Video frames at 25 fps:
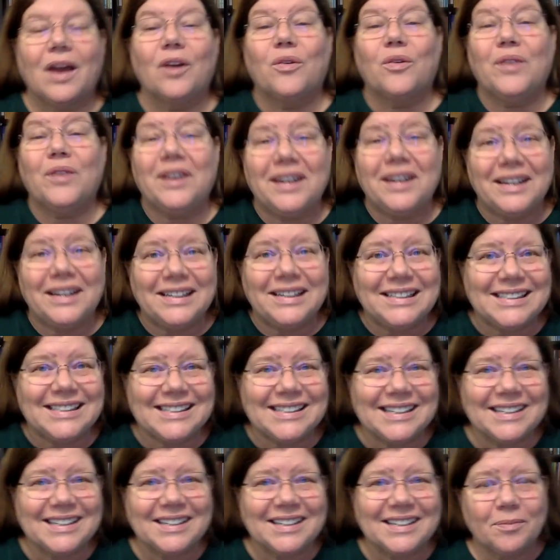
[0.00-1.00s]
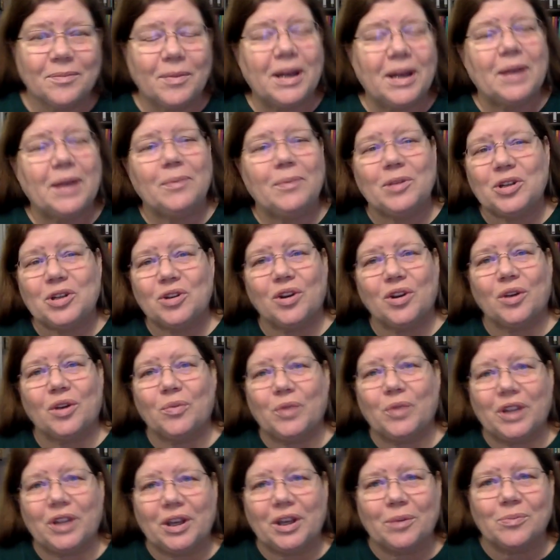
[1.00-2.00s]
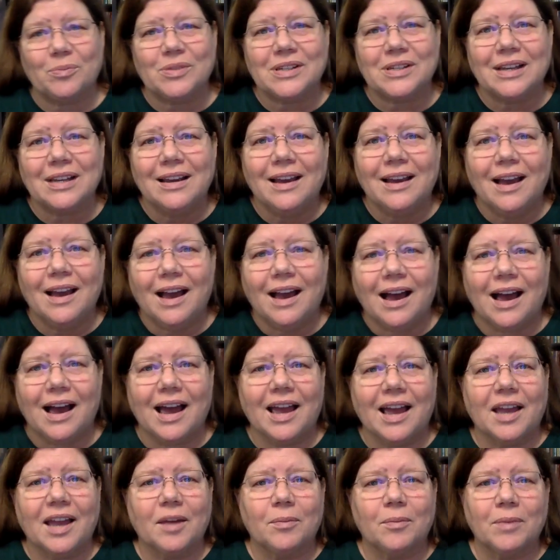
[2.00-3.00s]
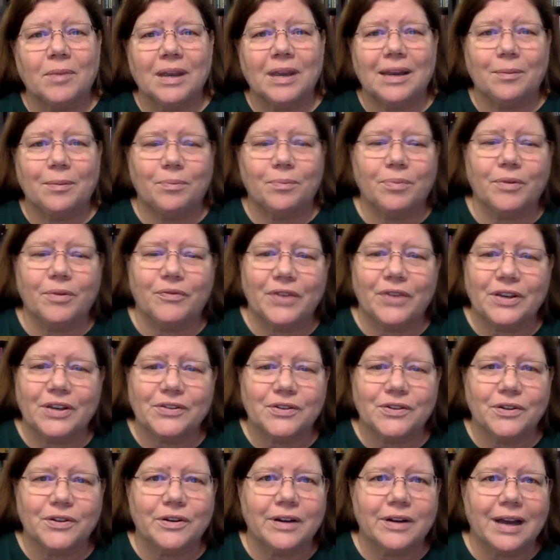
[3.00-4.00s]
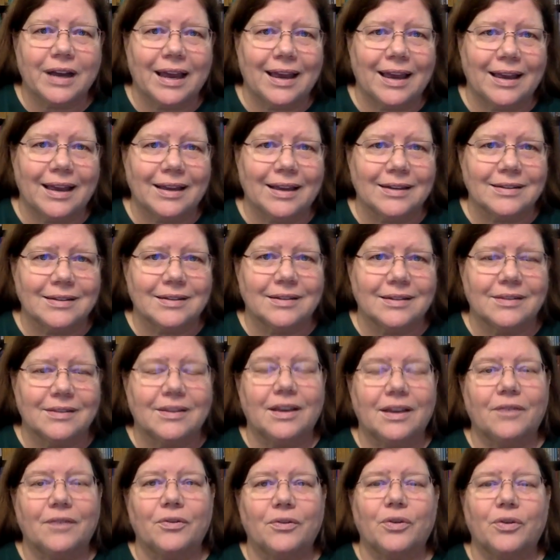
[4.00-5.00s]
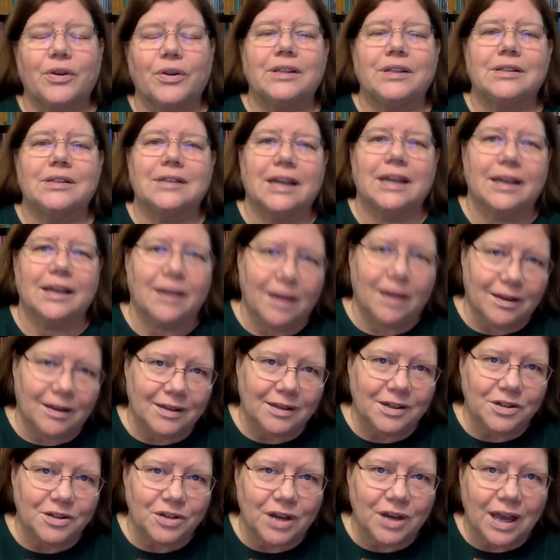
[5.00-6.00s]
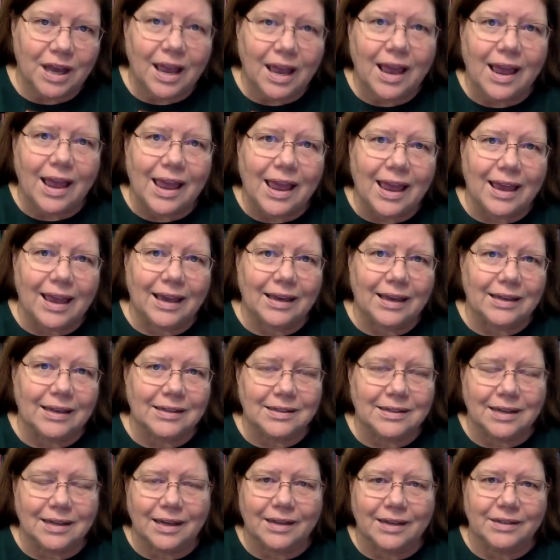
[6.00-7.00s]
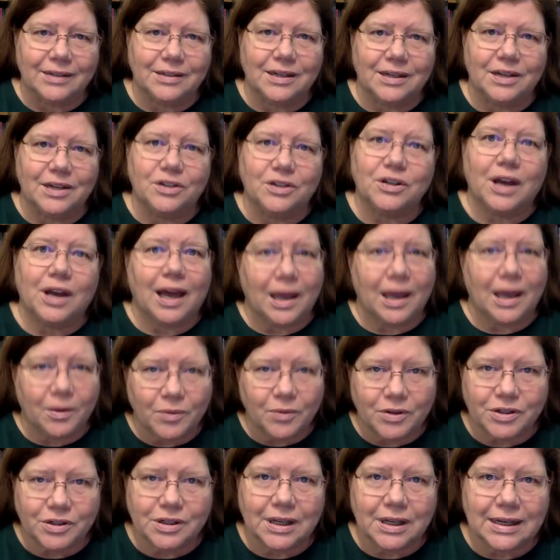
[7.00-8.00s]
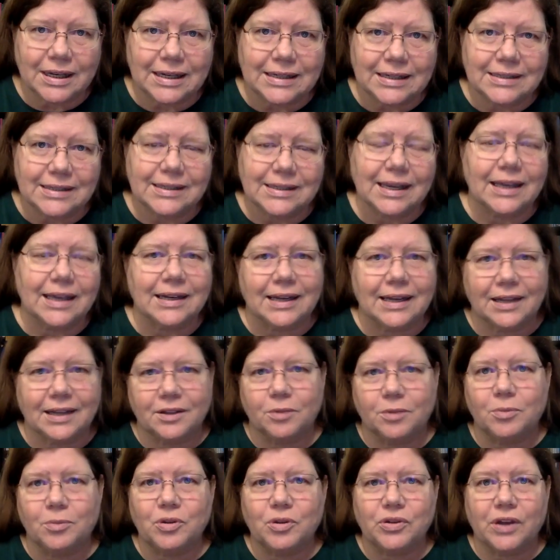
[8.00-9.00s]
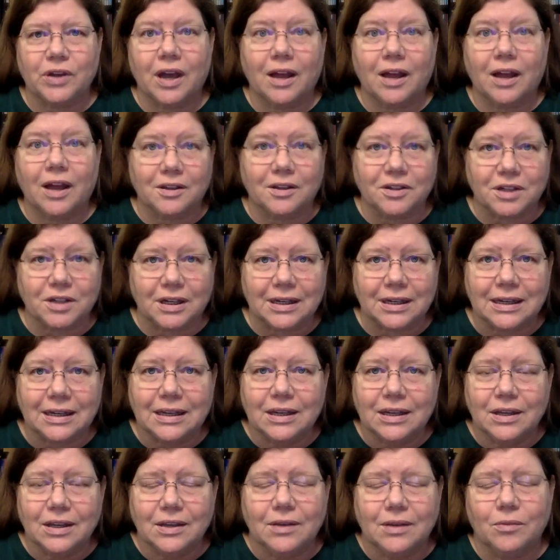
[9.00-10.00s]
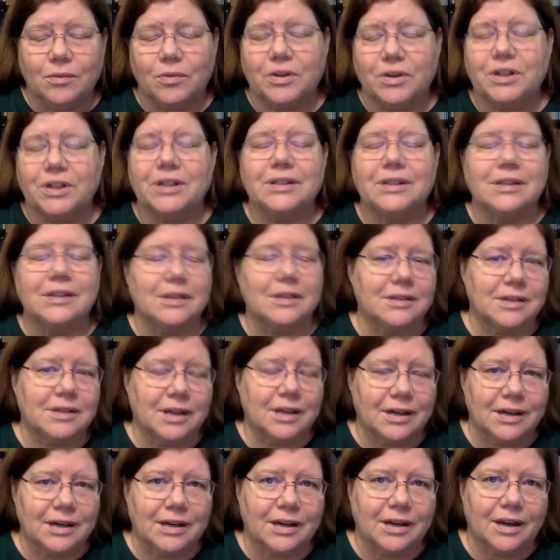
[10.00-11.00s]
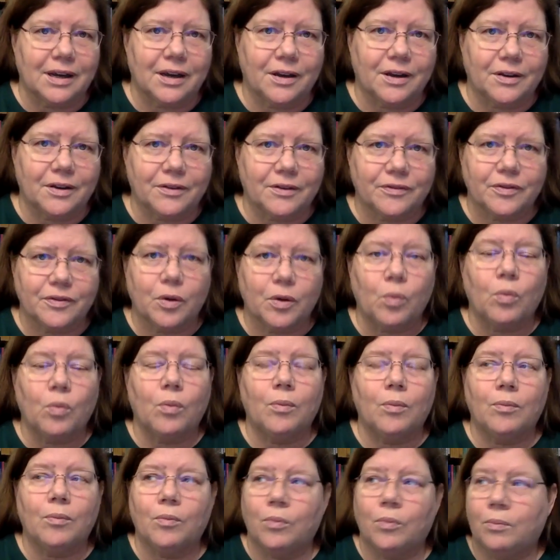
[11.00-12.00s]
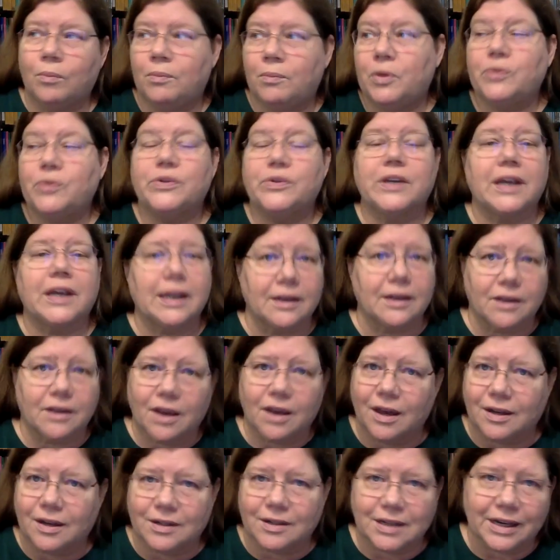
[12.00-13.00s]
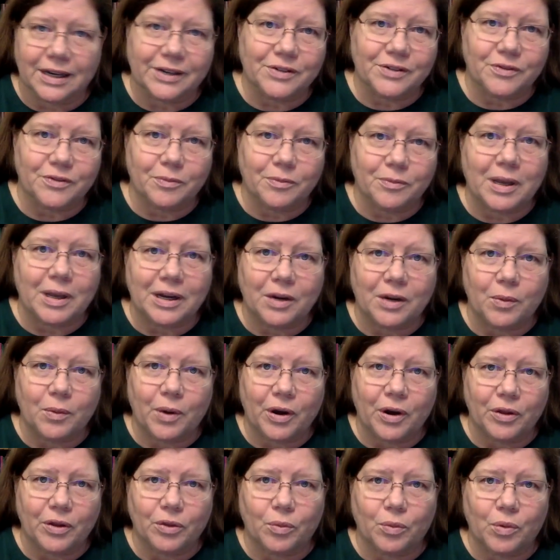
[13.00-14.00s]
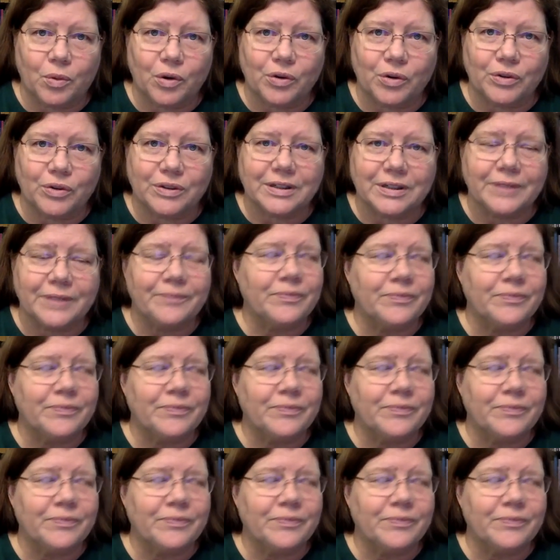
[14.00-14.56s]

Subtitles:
Greetings, my name is Sean Williams. I am a professor at the Evergreen State College, and I teach Irish studies and ethnomusicology, which is the study of music in context from anywhere in the world.